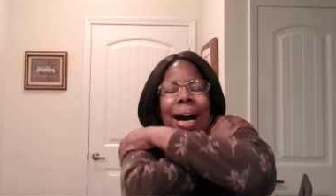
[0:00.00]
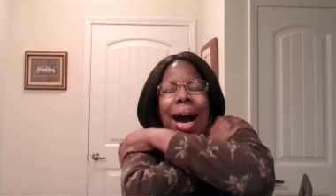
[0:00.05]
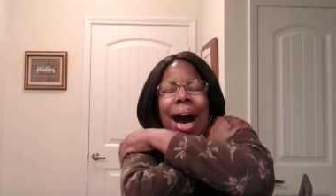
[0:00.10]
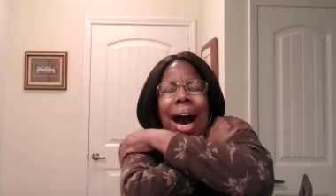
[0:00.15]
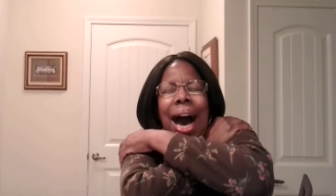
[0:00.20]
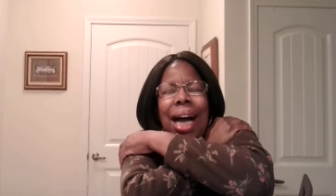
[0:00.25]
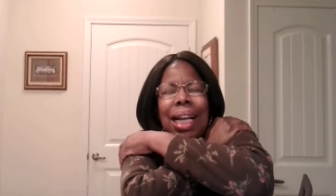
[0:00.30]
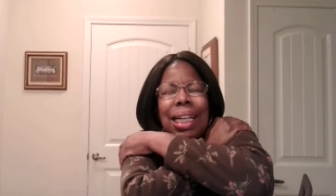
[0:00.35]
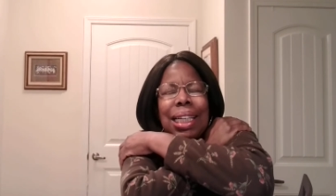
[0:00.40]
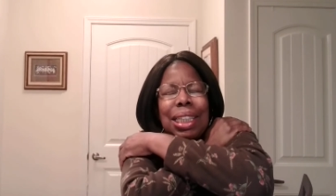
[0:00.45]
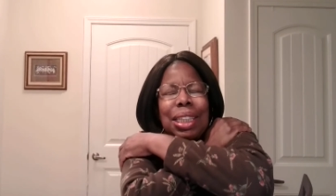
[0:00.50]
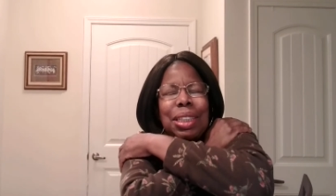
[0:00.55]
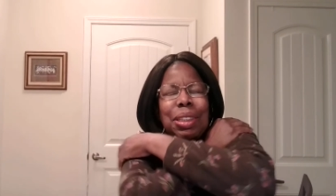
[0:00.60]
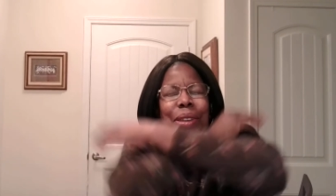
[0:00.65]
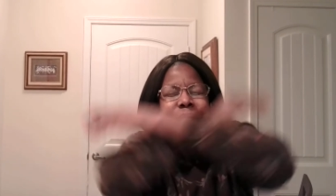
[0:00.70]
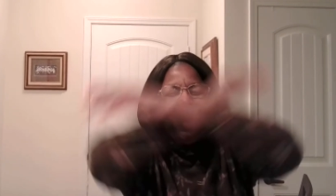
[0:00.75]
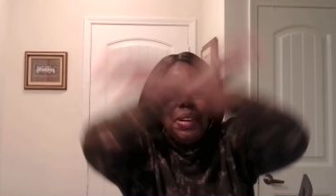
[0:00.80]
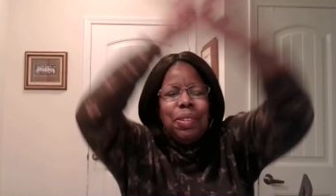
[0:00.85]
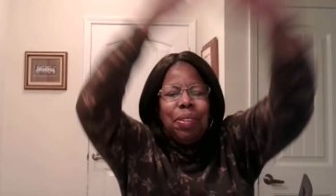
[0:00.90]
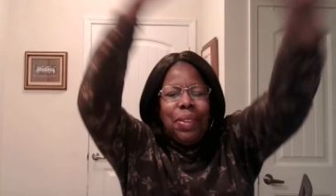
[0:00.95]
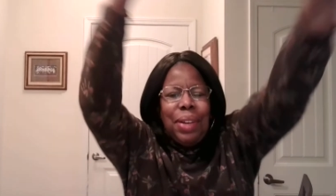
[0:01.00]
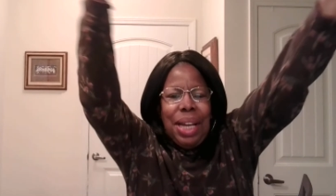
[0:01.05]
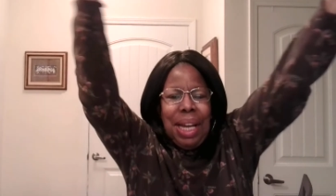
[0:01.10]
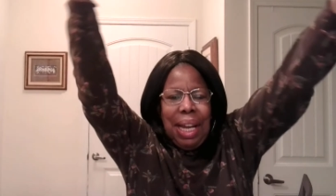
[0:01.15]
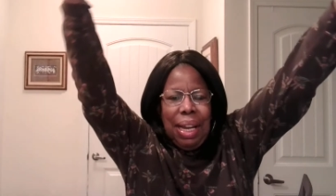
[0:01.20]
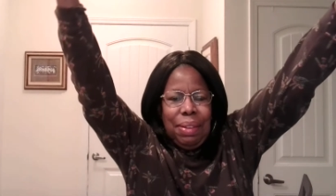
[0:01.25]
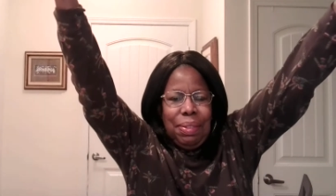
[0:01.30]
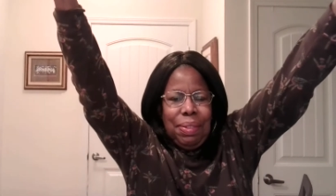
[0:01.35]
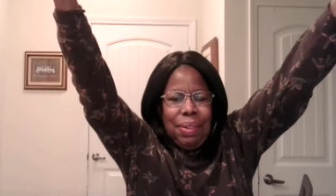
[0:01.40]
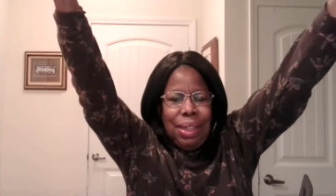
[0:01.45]
Hallelujah
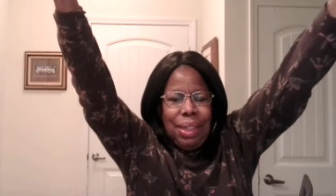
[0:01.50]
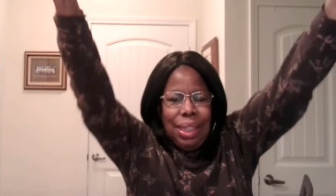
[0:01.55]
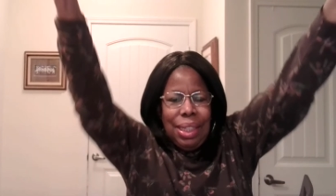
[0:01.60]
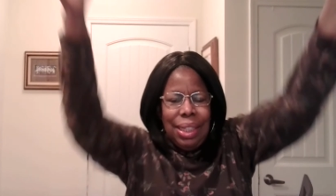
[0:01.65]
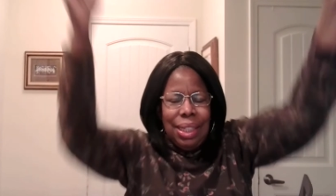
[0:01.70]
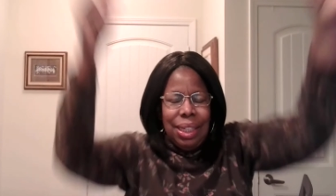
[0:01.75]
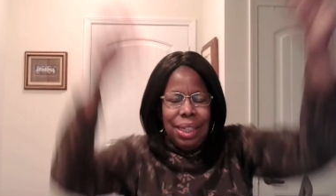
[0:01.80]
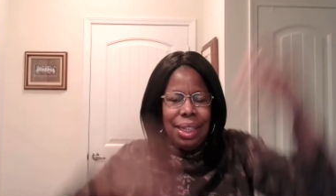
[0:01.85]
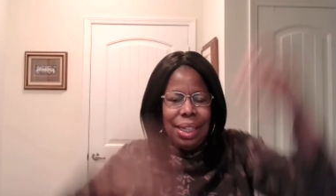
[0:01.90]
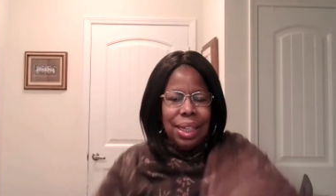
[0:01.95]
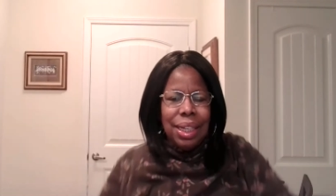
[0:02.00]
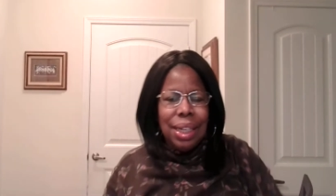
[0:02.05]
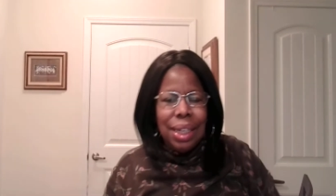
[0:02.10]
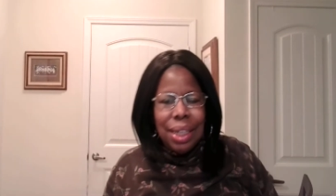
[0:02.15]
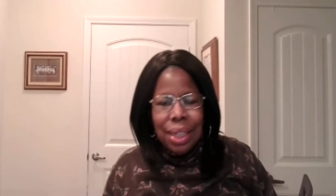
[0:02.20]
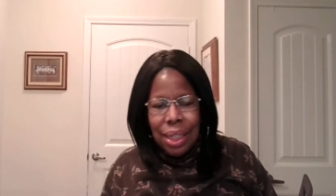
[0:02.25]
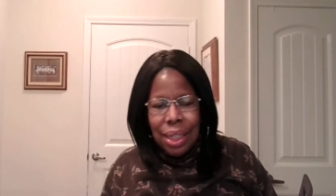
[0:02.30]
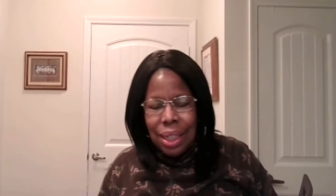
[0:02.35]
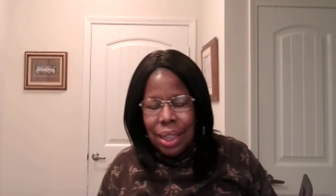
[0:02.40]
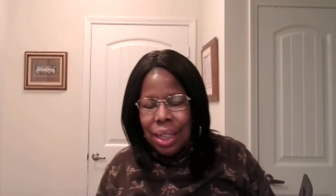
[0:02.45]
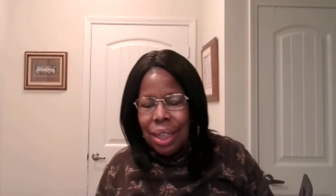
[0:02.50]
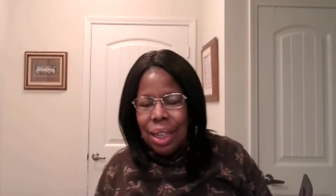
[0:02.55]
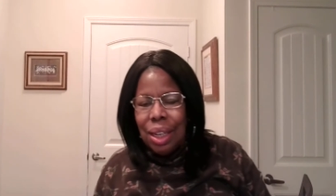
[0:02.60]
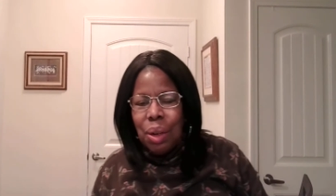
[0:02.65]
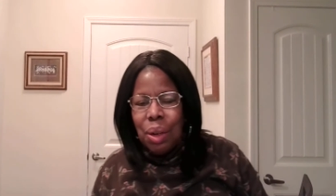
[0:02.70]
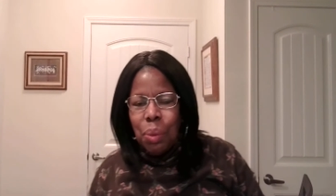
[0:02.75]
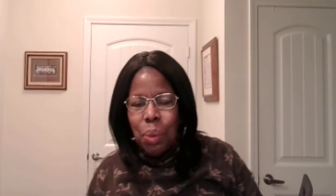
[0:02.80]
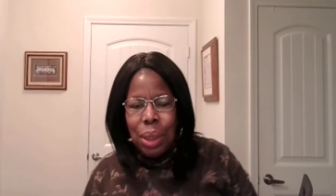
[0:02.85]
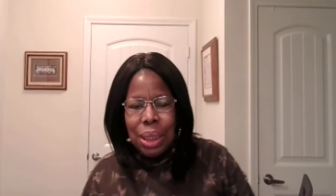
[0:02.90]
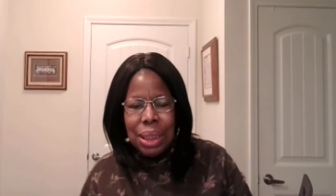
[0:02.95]
forever.
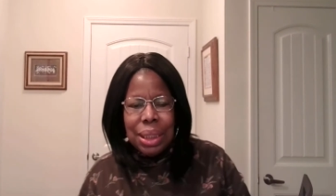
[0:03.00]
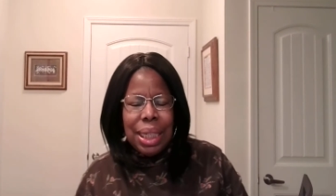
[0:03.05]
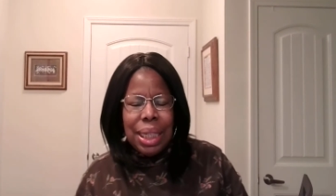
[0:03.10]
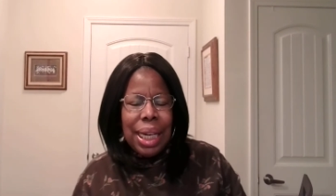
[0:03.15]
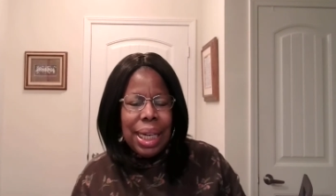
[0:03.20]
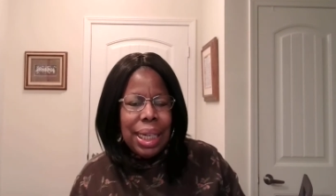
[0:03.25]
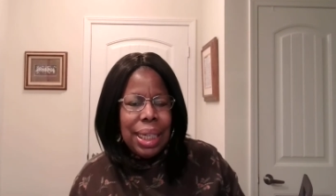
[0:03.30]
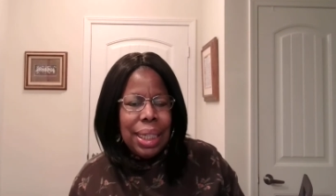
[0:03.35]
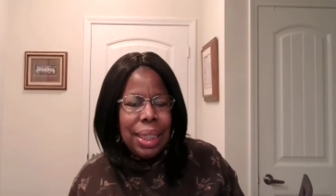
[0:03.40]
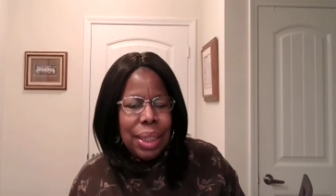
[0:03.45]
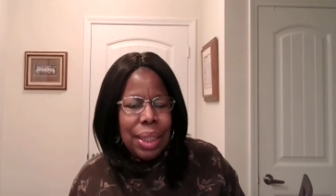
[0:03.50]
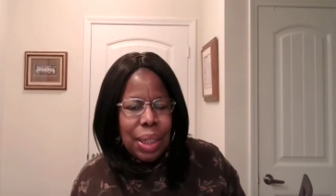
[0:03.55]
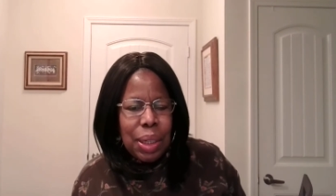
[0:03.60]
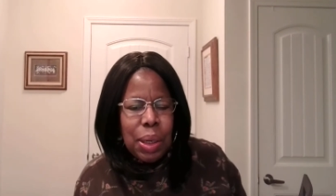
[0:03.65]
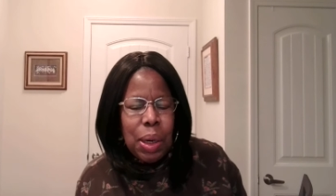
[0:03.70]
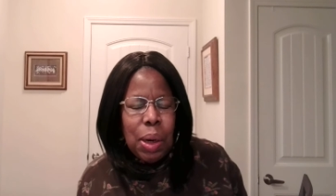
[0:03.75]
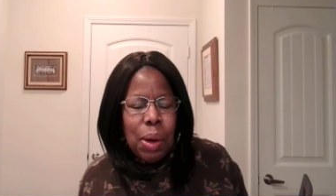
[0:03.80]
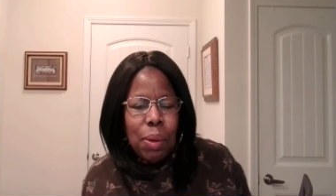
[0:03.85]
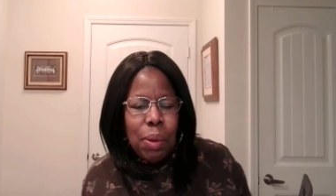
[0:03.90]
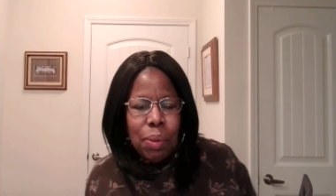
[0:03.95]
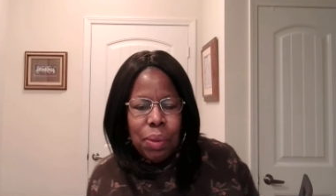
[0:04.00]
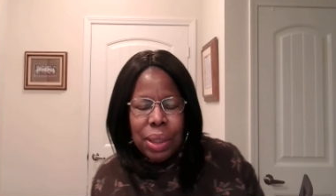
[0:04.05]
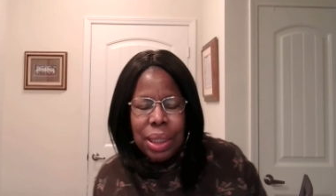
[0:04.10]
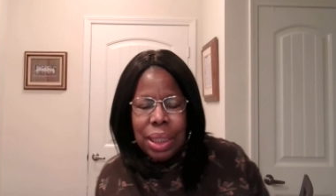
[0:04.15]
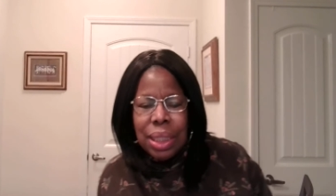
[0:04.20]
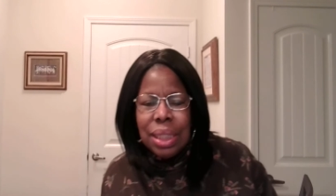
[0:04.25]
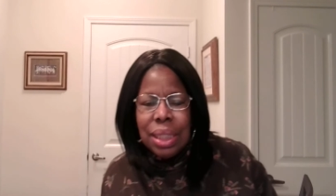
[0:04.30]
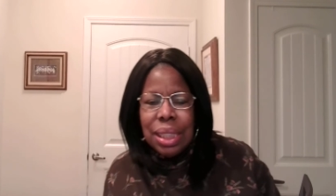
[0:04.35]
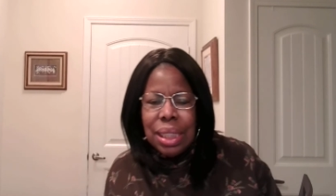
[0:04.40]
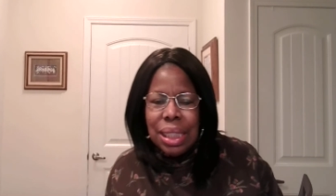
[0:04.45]
One day the
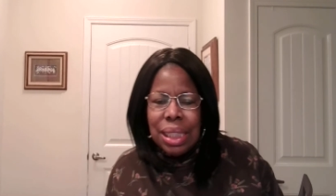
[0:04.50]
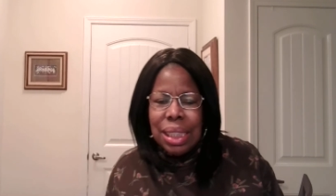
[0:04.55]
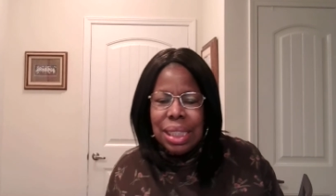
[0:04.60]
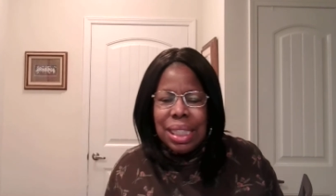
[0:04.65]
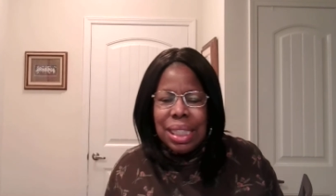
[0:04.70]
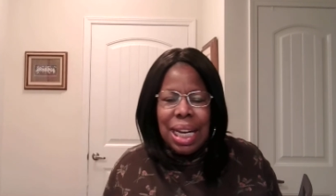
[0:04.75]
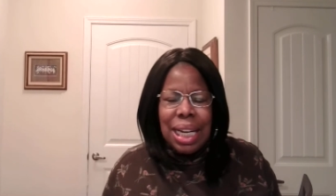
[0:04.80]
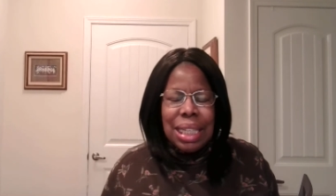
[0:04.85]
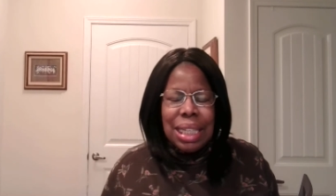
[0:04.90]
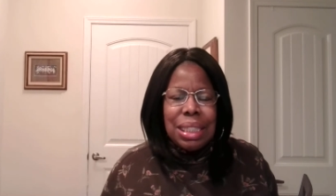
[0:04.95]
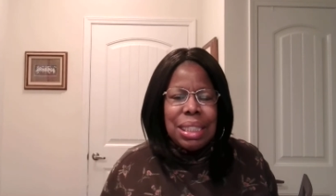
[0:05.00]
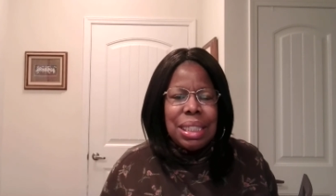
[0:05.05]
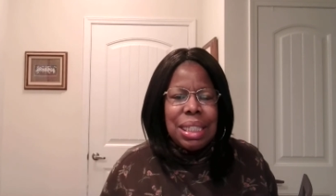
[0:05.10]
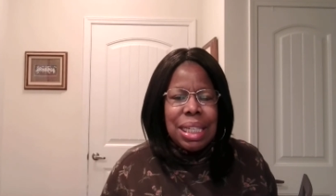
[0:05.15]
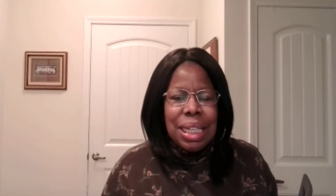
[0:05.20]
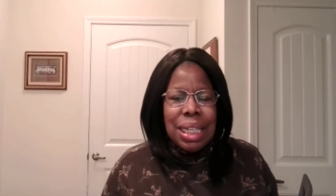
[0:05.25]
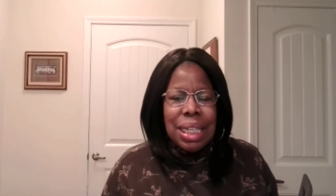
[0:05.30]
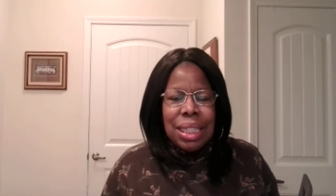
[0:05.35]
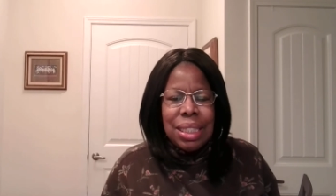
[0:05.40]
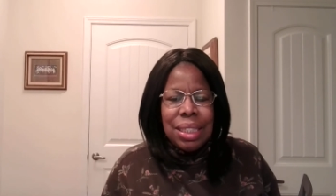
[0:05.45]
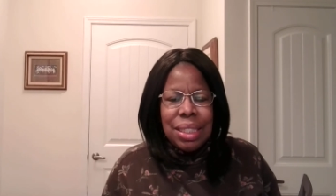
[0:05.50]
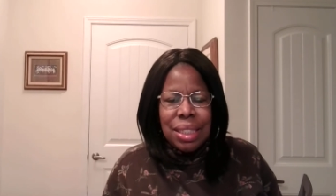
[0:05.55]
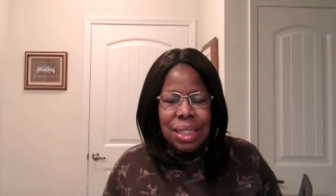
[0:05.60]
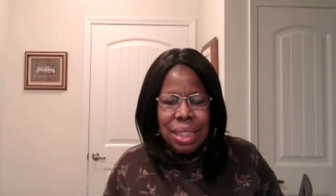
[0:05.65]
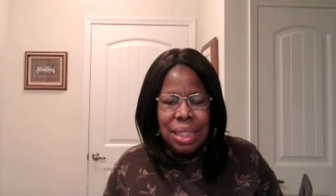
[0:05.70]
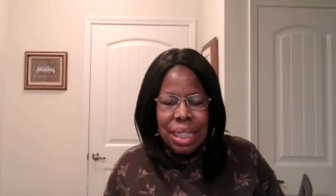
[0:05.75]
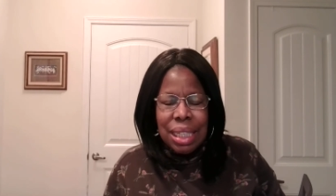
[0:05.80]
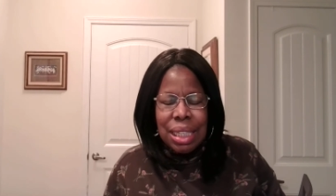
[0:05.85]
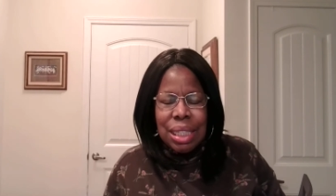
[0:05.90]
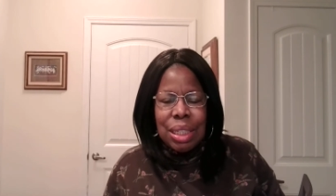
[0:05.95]
COVID-19
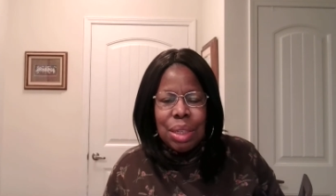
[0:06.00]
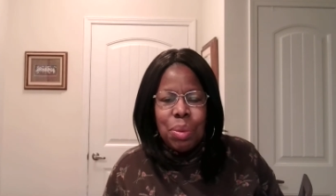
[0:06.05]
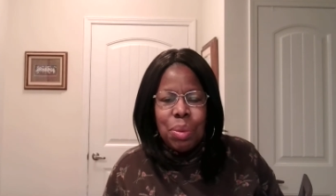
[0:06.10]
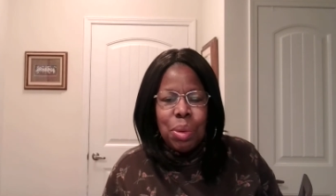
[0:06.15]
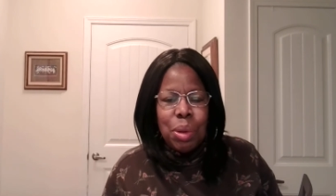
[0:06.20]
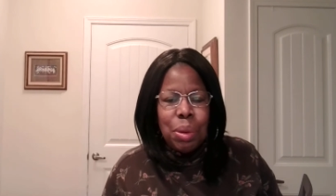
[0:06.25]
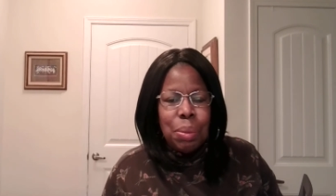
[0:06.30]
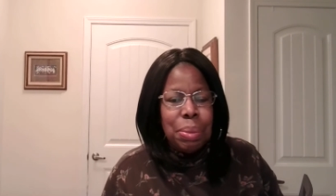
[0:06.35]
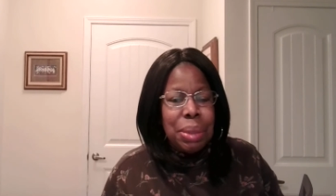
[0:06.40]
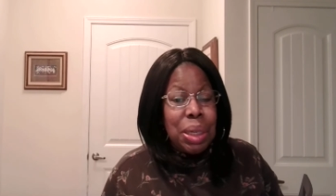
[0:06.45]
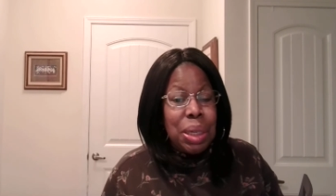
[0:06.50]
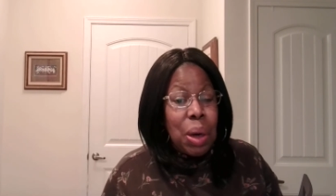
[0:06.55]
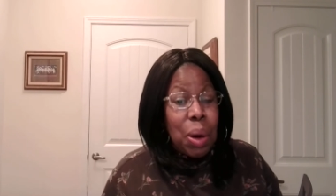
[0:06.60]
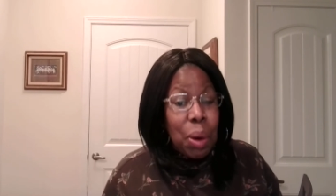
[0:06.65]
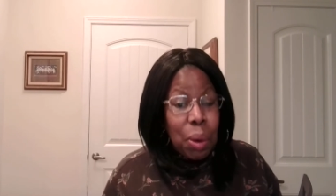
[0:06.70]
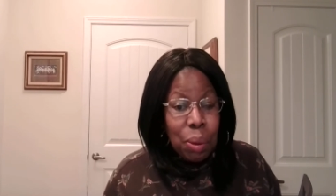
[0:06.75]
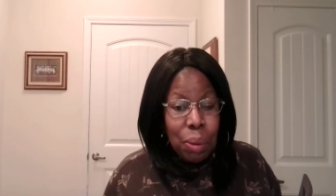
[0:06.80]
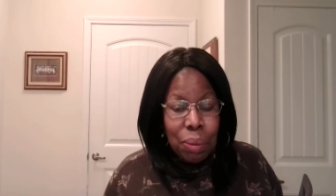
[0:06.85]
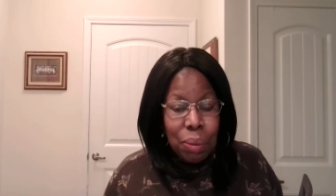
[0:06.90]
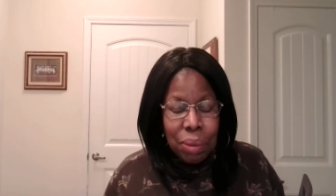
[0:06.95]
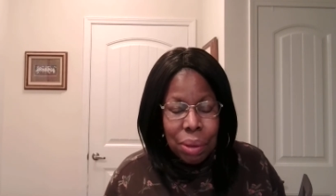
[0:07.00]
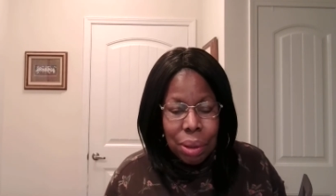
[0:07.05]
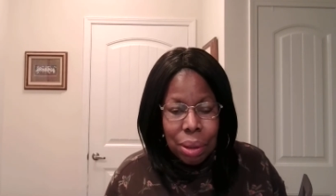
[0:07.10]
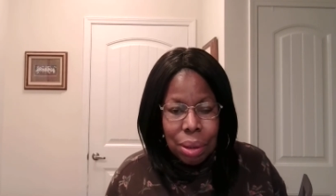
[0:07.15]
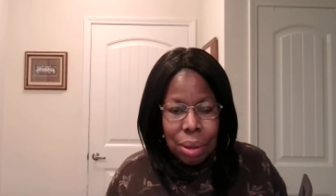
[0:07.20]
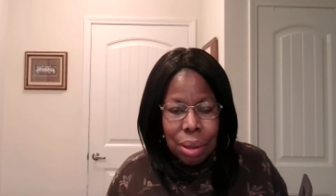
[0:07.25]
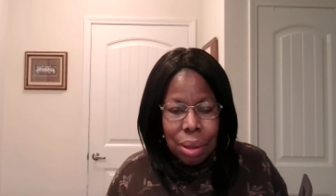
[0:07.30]
season will be over